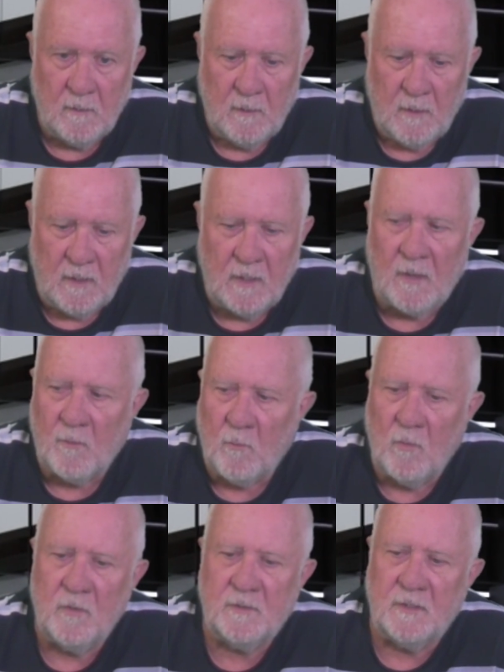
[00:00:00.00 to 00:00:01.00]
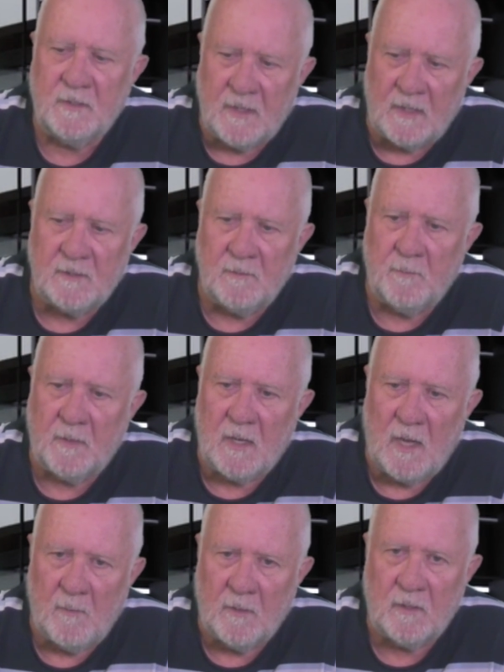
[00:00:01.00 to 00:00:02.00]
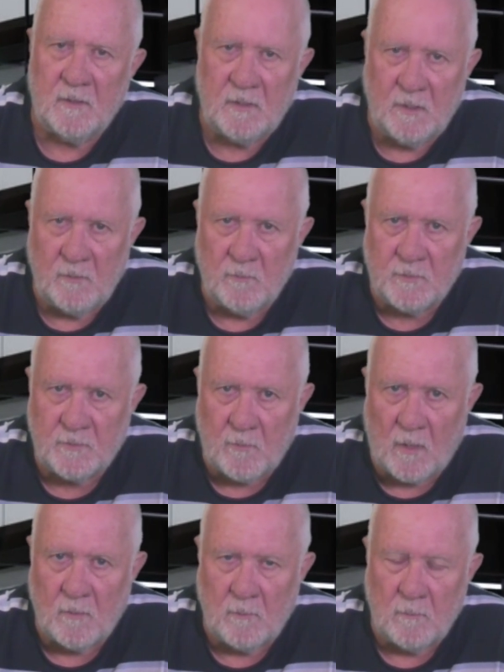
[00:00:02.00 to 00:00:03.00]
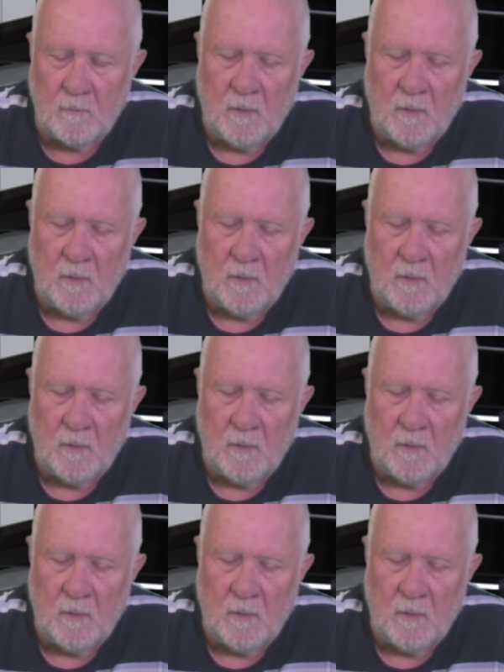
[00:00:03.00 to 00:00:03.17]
in other words, it doesn't become a continual struggle,